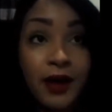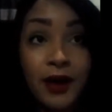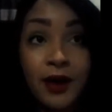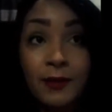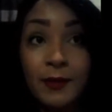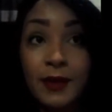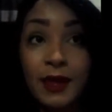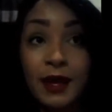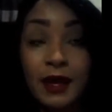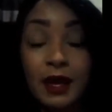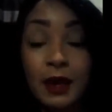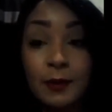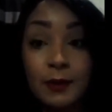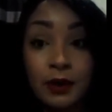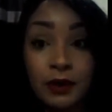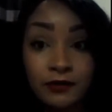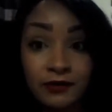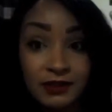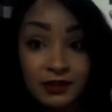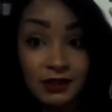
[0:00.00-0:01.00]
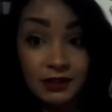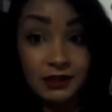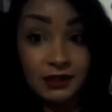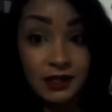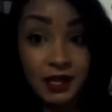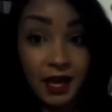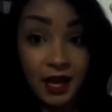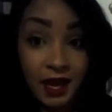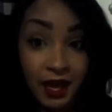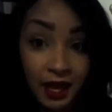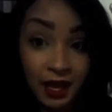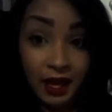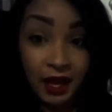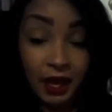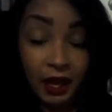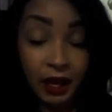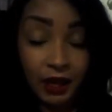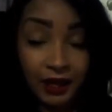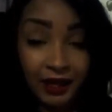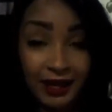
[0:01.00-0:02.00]
I'm like, I'm nervous as
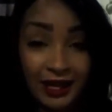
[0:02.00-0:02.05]
heck